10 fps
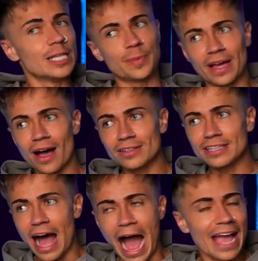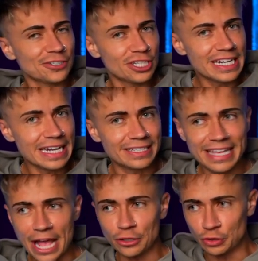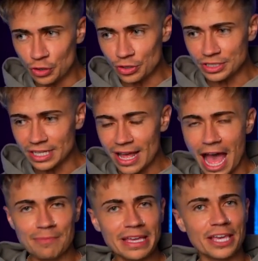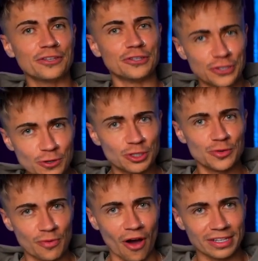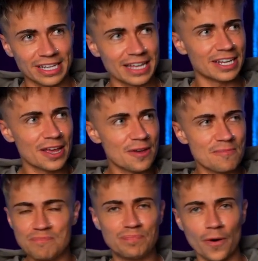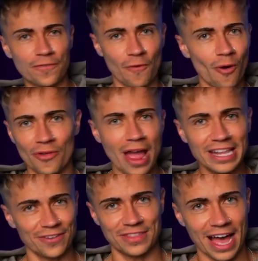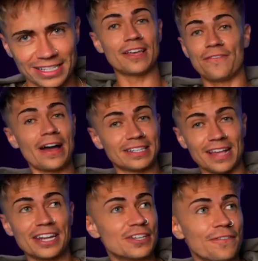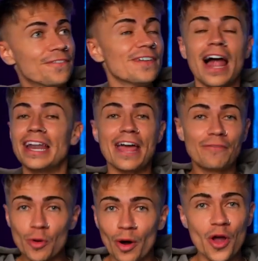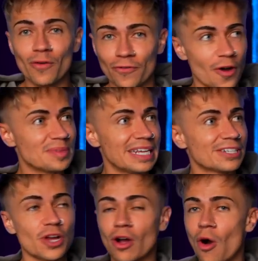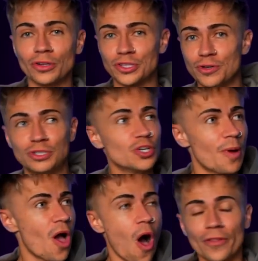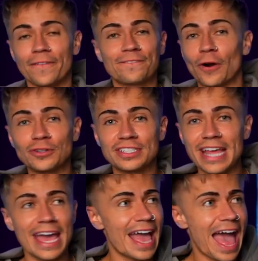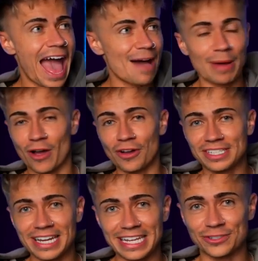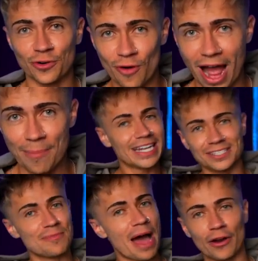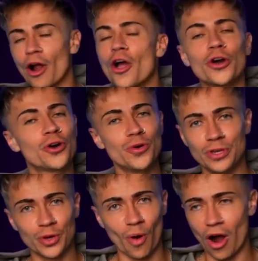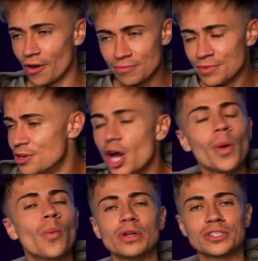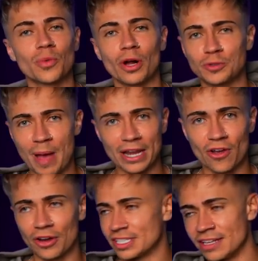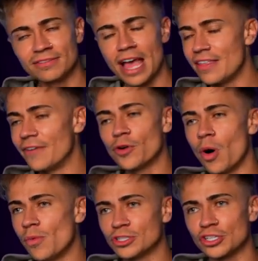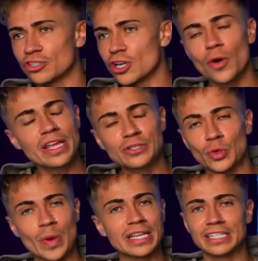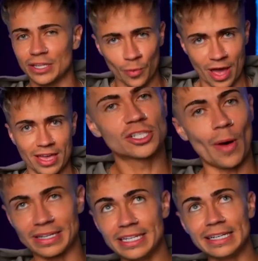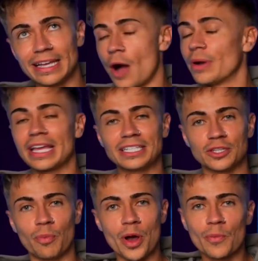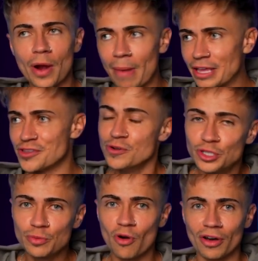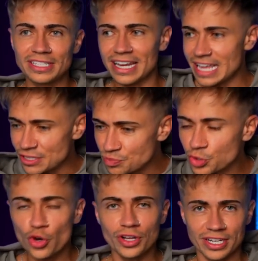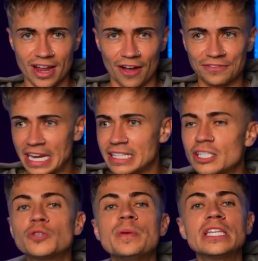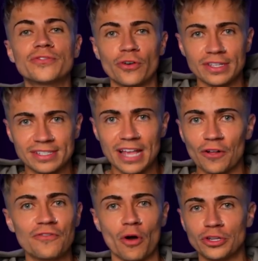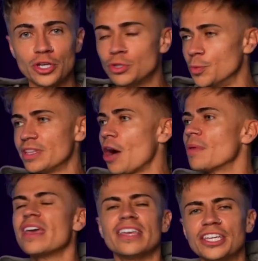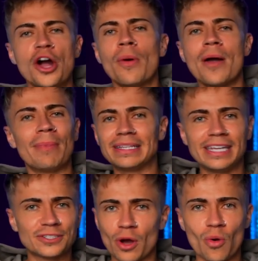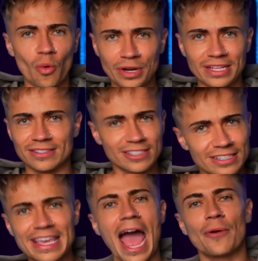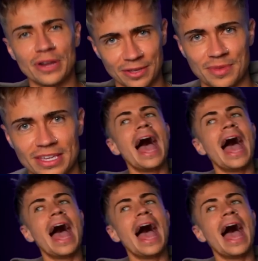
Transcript: because I actually need to get good at making YouTube content before any of that. If I decided to flood everyone over from TikTok on YouTube on the first day and my content is crap, it doesn't matter who you are. No one wants to watch bad content, and everyone will just slowly dwindle away. So ideally, I want to get to the point where my YouTube content is good enough that it speaks for itself on YouTube without, my TikTok audience carrying me.